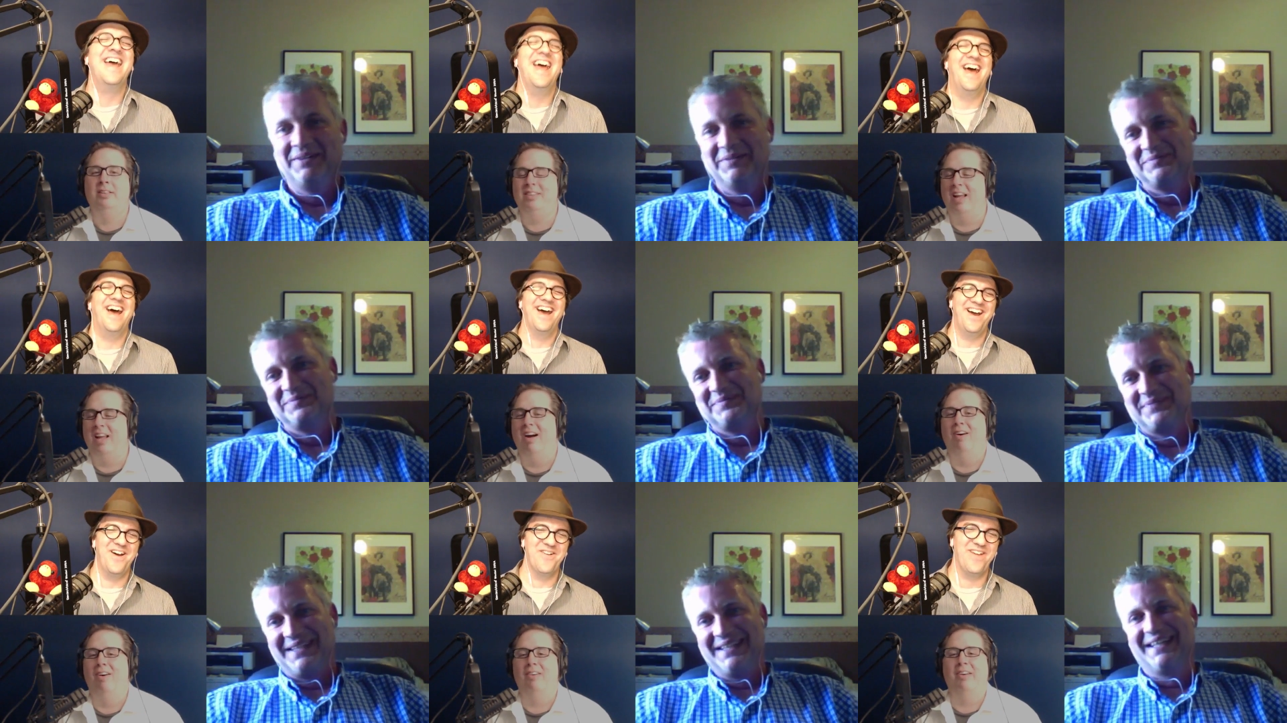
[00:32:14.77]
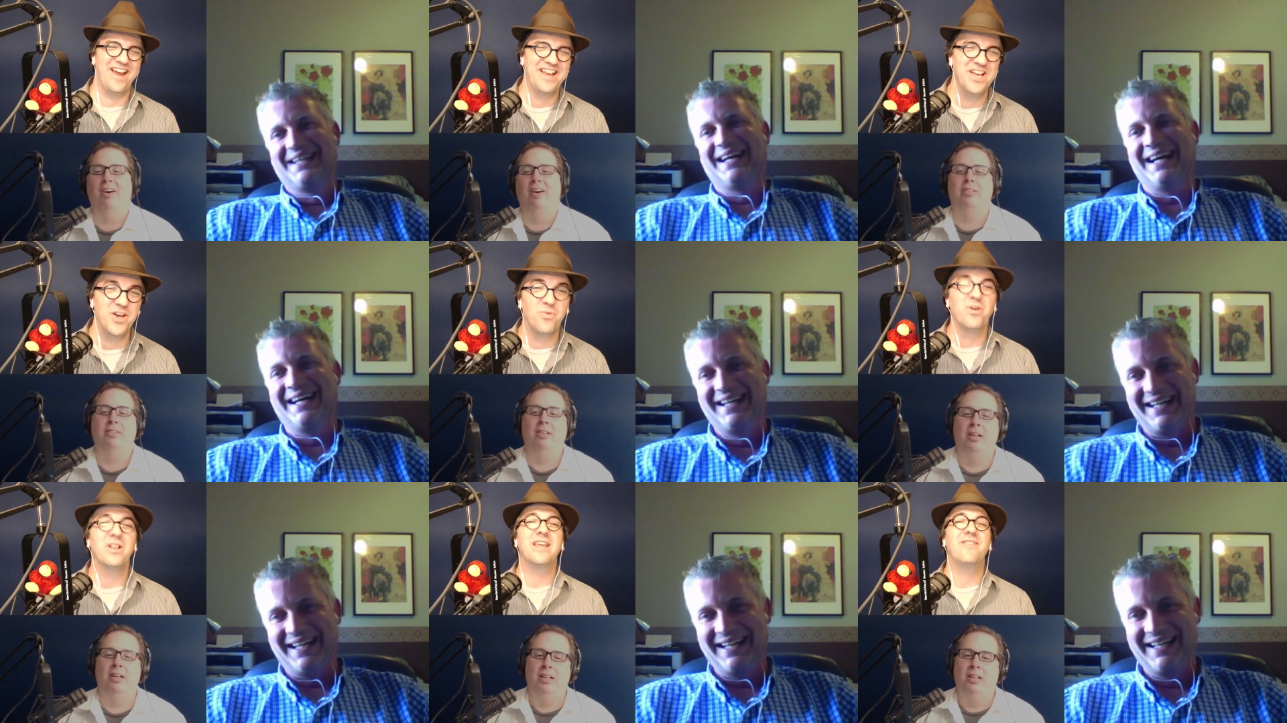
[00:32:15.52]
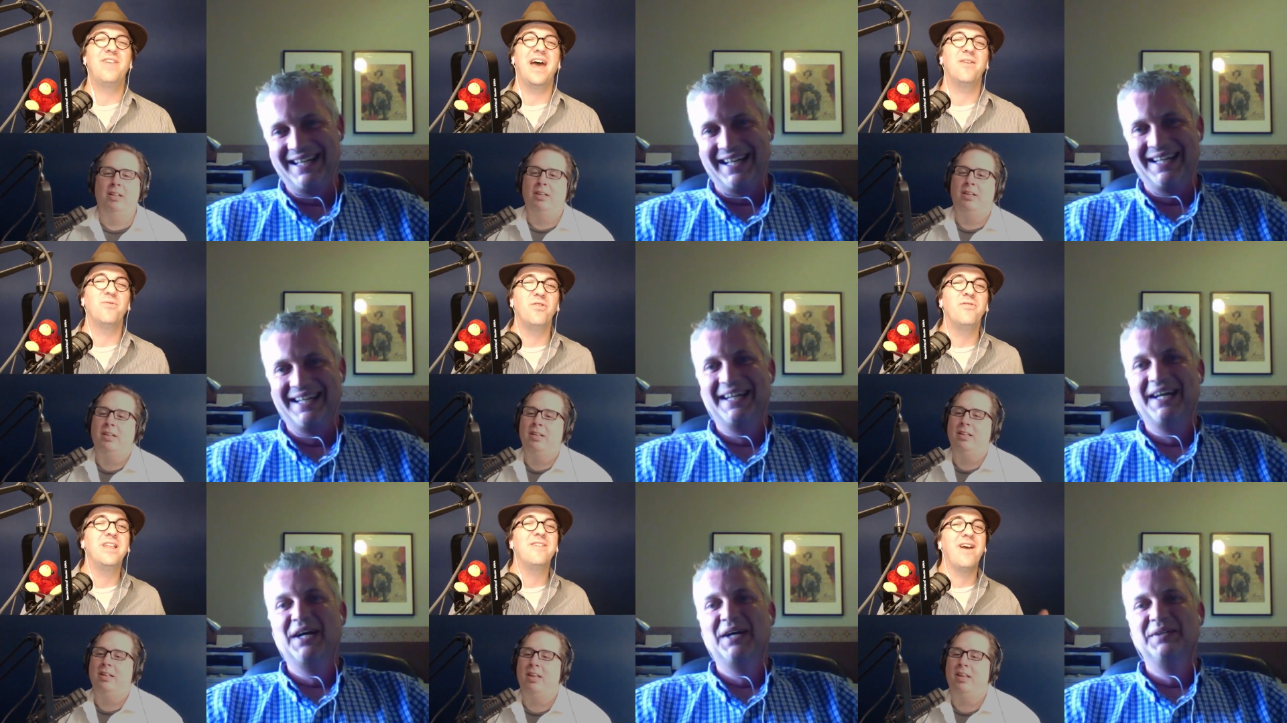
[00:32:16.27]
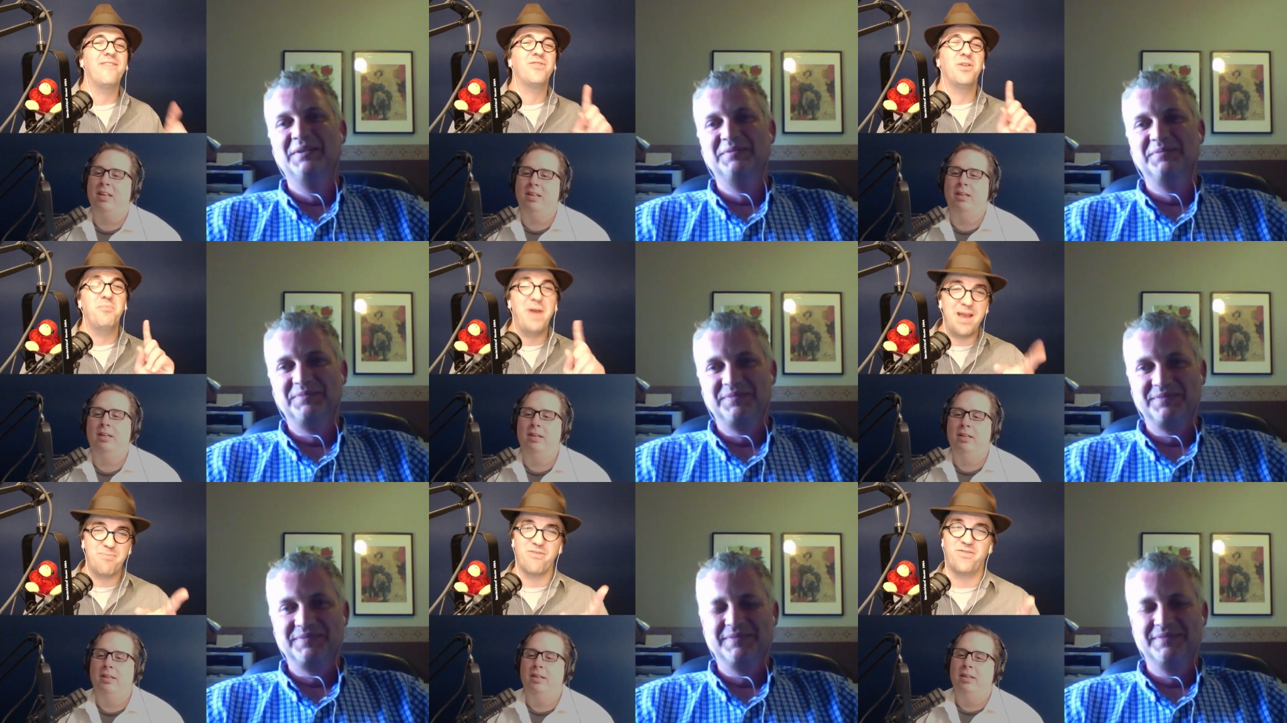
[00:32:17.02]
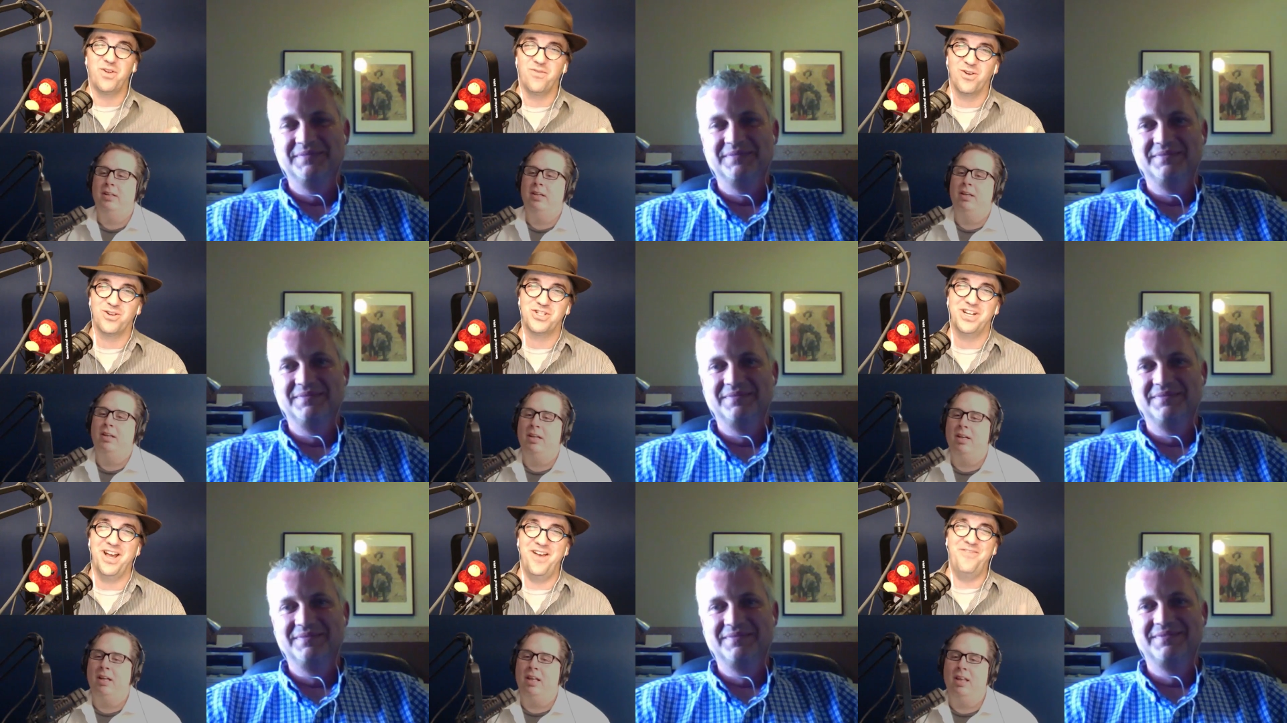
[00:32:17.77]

Speaker 1: No, all no. we'll leave that. We'll leave that for the pay per view version of